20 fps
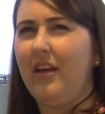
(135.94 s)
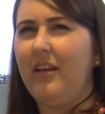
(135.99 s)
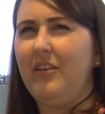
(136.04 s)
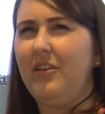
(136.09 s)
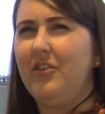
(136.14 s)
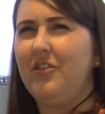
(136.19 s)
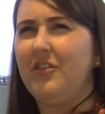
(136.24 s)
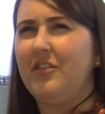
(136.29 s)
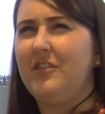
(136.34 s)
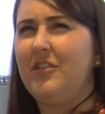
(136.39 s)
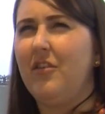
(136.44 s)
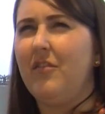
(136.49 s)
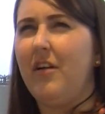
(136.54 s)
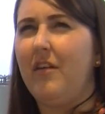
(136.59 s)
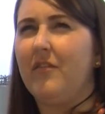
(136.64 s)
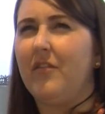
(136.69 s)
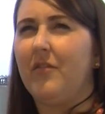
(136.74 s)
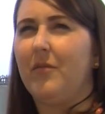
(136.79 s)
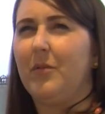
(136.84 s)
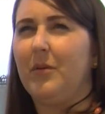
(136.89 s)
you just
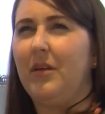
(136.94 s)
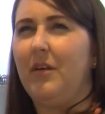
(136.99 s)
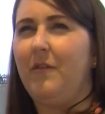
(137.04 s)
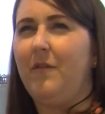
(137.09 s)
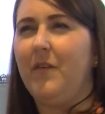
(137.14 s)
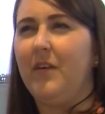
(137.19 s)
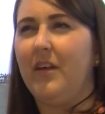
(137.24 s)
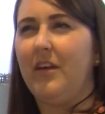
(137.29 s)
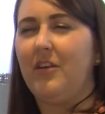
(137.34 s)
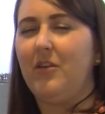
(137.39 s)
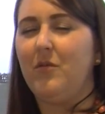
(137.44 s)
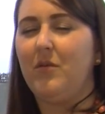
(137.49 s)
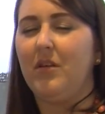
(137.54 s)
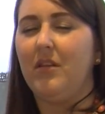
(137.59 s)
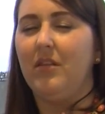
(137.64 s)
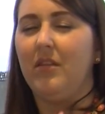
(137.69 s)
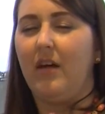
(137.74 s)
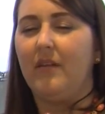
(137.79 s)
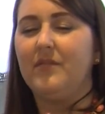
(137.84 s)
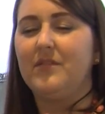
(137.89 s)
don't ever really feel like you
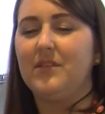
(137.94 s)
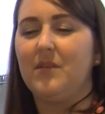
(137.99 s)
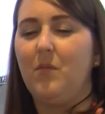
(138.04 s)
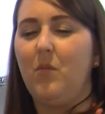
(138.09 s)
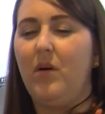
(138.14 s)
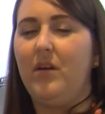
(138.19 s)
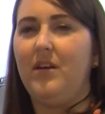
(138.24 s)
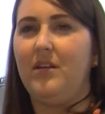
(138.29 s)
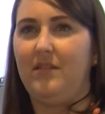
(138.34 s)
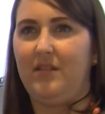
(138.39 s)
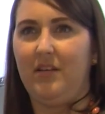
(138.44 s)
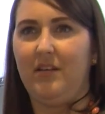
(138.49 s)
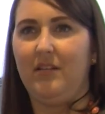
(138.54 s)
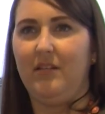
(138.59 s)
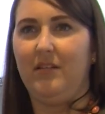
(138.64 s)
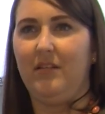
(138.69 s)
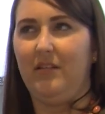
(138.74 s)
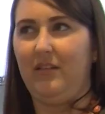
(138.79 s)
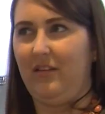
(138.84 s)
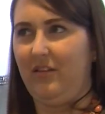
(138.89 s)
can love someone
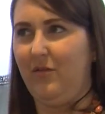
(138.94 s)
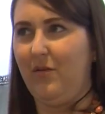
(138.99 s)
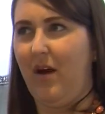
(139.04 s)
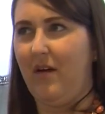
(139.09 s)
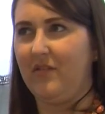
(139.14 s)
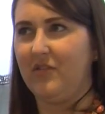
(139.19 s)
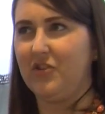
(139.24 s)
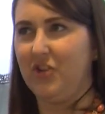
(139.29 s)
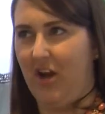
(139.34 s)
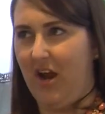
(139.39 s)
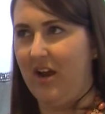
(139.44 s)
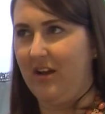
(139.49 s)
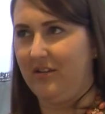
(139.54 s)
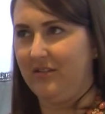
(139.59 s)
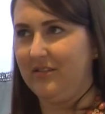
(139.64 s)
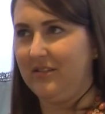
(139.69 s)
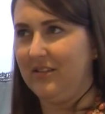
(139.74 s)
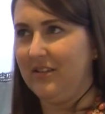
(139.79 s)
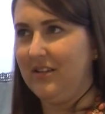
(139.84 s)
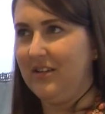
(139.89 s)
until you have a
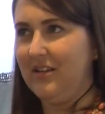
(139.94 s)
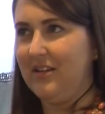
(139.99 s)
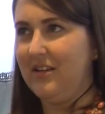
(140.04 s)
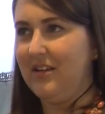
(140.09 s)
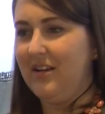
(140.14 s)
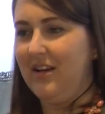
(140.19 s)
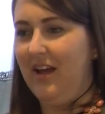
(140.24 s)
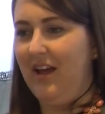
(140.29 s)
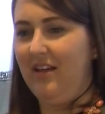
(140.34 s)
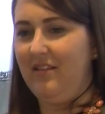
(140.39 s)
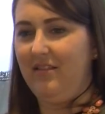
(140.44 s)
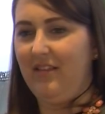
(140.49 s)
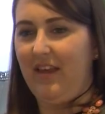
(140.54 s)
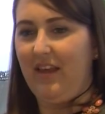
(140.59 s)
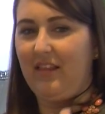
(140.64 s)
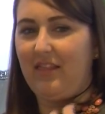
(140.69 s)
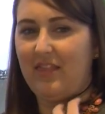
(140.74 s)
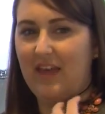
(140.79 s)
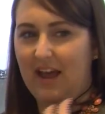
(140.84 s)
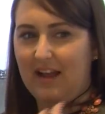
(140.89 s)
child, and
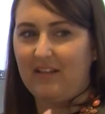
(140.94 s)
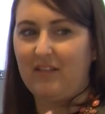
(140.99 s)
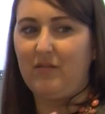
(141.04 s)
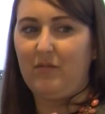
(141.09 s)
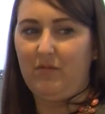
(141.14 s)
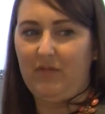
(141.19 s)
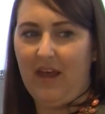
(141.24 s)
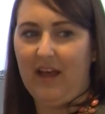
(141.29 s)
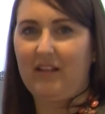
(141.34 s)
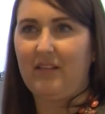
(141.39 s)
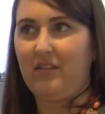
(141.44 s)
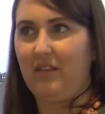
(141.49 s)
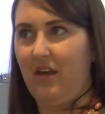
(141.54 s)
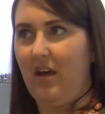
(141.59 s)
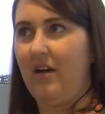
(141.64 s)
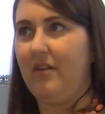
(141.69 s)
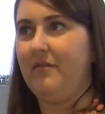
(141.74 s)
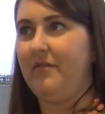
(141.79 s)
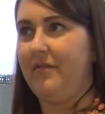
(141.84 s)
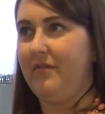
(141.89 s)
like that's
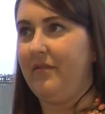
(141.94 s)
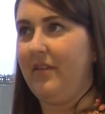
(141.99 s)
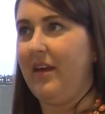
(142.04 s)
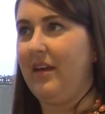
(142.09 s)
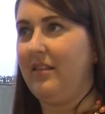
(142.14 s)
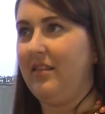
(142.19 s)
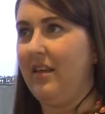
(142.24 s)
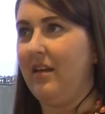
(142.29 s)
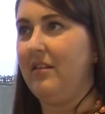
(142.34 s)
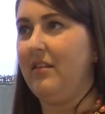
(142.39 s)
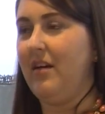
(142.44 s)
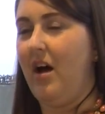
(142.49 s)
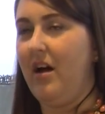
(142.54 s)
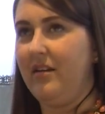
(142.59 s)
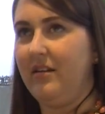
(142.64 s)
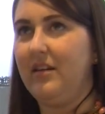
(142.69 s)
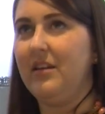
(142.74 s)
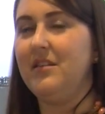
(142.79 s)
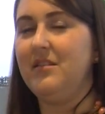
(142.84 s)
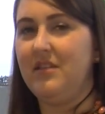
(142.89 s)
love, like
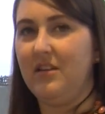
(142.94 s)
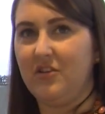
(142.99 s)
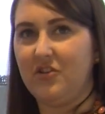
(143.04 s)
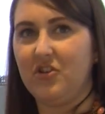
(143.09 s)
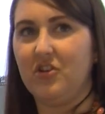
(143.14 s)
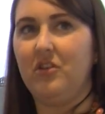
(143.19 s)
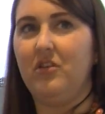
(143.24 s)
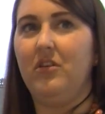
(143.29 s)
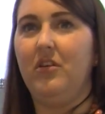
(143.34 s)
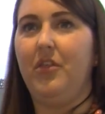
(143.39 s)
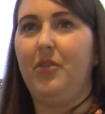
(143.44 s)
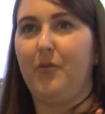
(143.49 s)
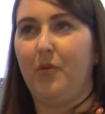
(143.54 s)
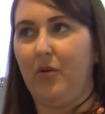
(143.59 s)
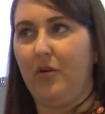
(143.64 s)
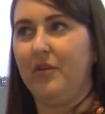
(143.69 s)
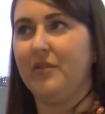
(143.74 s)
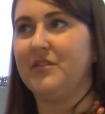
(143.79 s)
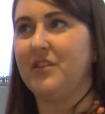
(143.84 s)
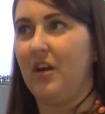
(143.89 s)
unconditional,
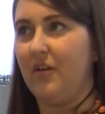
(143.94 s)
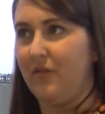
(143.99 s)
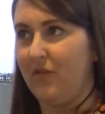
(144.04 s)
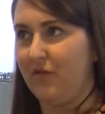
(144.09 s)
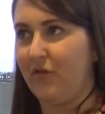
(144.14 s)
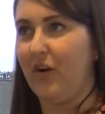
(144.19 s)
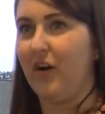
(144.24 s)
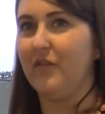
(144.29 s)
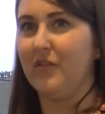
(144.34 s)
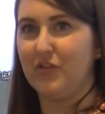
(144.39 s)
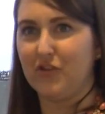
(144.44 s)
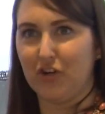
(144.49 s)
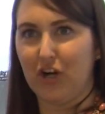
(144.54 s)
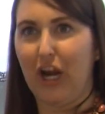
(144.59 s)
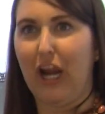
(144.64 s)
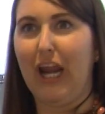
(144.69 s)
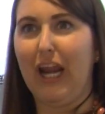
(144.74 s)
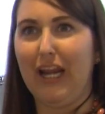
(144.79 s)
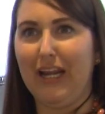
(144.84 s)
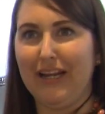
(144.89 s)
throw yourself in front of a
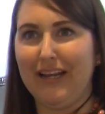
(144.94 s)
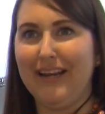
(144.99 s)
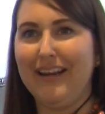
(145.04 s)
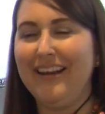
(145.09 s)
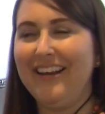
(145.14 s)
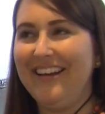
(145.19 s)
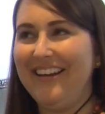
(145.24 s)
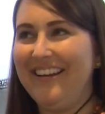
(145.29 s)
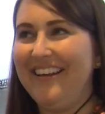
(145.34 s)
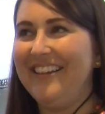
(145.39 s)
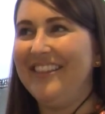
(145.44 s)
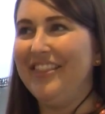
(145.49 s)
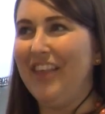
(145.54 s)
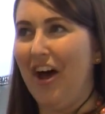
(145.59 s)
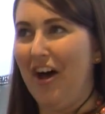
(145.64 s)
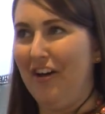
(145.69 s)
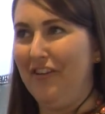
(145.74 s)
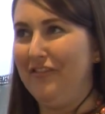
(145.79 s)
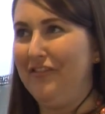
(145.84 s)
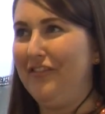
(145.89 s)
train
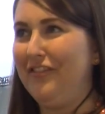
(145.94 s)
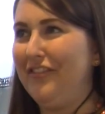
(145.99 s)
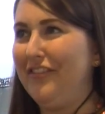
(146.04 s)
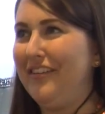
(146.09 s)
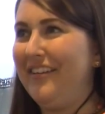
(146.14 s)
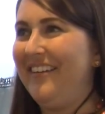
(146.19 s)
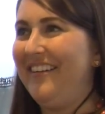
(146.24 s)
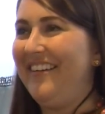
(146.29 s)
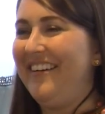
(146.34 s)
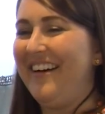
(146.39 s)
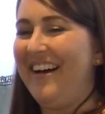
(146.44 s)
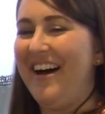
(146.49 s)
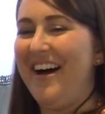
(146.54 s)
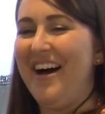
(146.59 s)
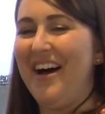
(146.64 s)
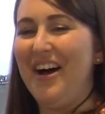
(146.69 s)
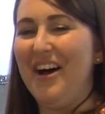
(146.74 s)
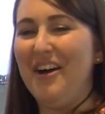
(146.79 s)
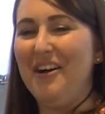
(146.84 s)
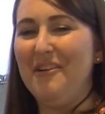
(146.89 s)
love.
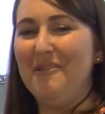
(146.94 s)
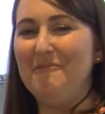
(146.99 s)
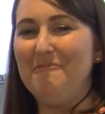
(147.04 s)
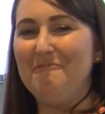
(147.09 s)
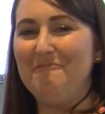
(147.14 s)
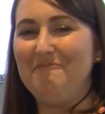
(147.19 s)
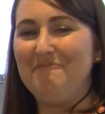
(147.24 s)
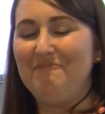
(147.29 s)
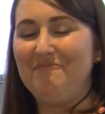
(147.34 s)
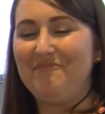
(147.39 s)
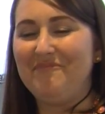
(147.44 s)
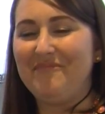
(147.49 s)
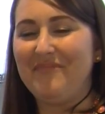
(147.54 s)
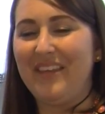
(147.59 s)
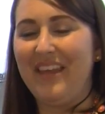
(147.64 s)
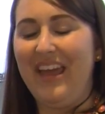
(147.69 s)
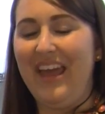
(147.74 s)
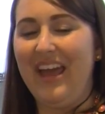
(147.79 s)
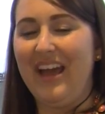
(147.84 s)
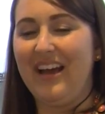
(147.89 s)

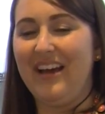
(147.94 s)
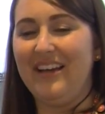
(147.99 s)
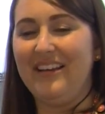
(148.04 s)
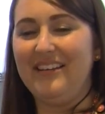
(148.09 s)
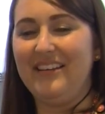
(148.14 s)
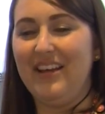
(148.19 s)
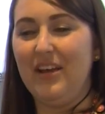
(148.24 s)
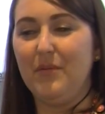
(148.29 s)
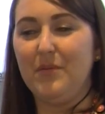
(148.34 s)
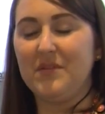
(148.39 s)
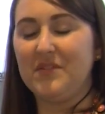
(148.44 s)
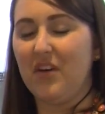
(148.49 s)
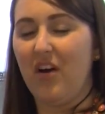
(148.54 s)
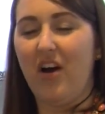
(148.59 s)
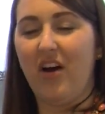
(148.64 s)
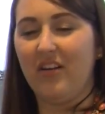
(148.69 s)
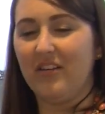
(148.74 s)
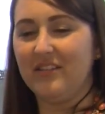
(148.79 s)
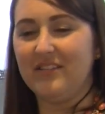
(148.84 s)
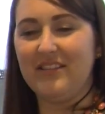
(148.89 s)
And it was
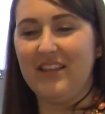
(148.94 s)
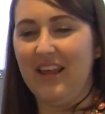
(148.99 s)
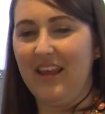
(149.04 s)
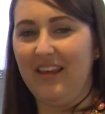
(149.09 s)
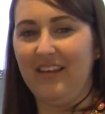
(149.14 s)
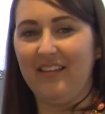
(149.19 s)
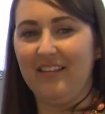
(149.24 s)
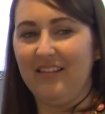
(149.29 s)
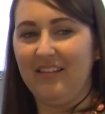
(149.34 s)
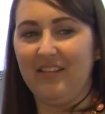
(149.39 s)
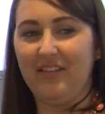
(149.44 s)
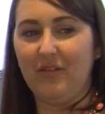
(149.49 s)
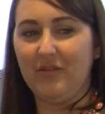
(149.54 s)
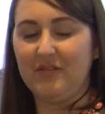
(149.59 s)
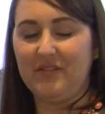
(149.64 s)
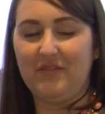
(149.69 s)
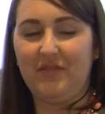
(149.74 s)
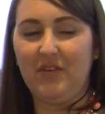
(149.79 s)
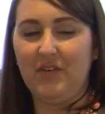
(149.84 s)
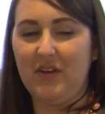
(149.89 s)
the hardest thing.
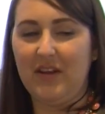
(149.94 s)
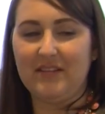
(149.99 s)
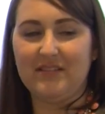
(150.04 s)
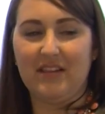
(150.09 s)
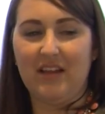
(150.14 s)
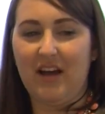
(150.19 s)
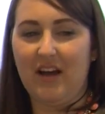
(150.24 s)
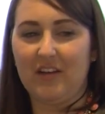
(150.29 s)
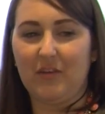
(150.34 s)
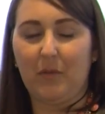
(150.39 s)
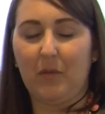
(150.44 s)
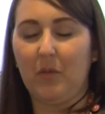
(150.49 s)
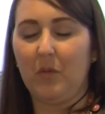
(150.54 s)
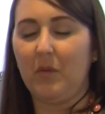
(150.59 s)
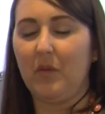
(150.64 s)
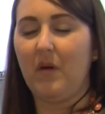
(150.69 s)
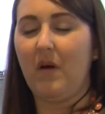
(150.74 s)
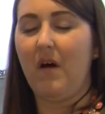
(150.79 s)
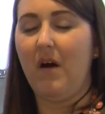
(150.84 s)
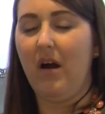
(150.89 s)
Those few days in the
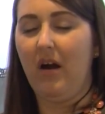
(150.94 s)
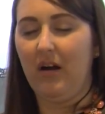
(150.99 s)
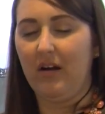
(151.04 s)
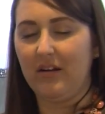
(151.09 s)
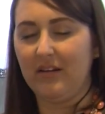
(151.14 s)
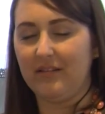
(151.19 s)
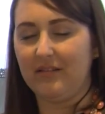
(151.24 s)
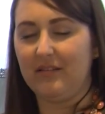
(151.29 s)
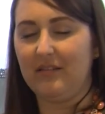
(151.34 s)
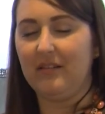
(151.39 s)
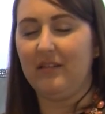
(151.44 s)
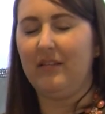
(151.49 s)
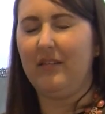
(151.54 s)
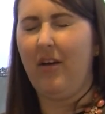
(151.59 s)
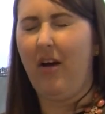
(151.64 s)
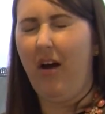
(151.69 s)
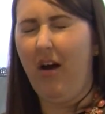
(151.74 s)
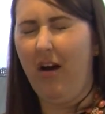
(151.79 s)
hospital were the hardest